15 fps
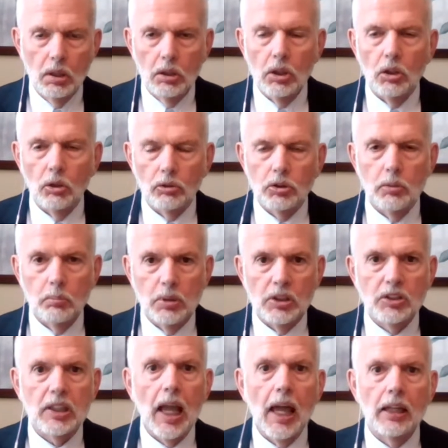to be
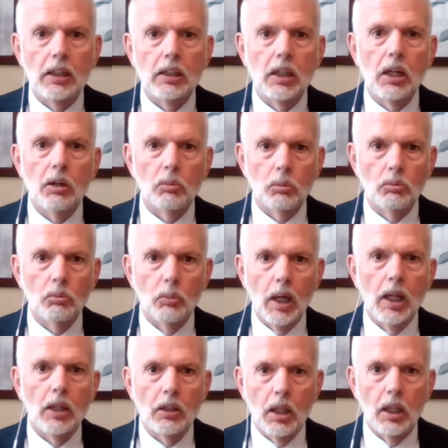standing there
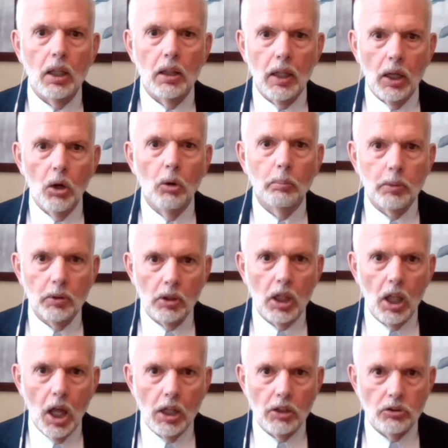when they open the
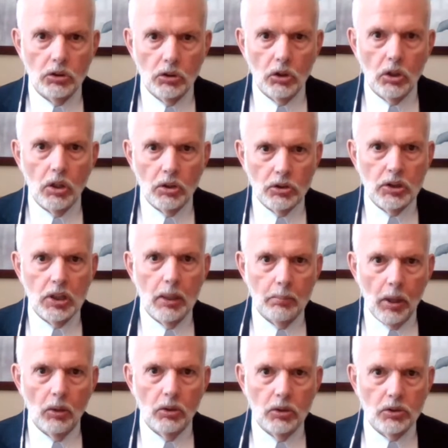closet door and step
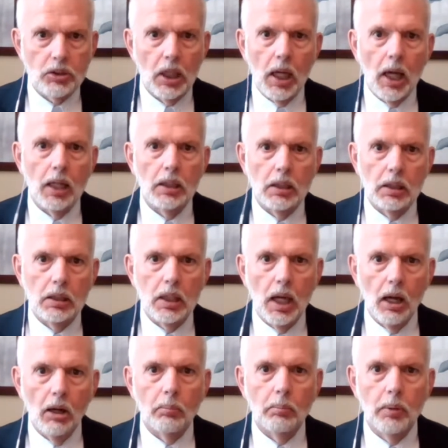out and say, I need
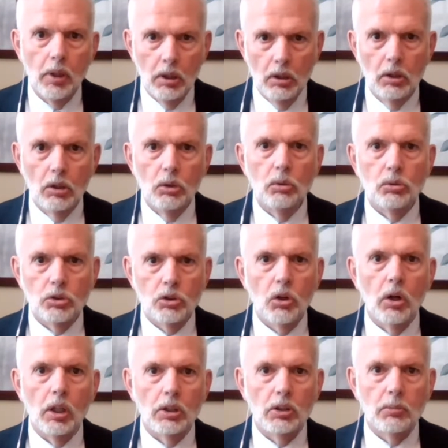help. Who's
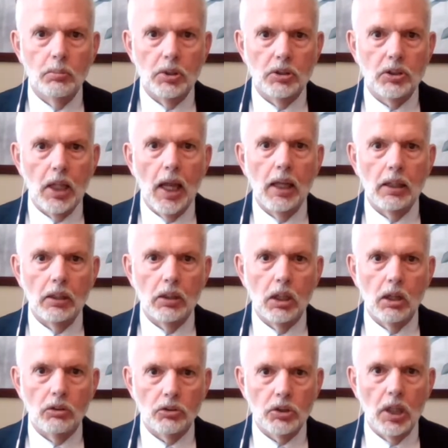going to be standing
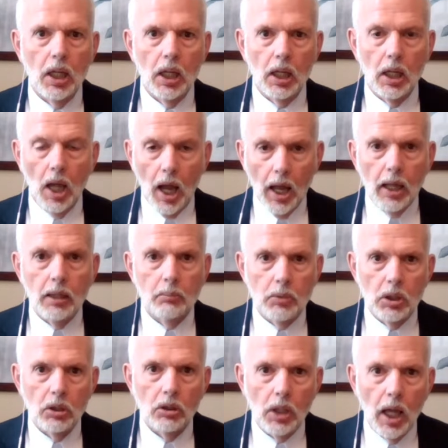there saying, I am
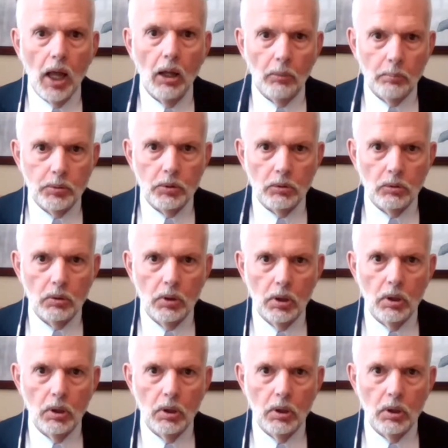here to help you?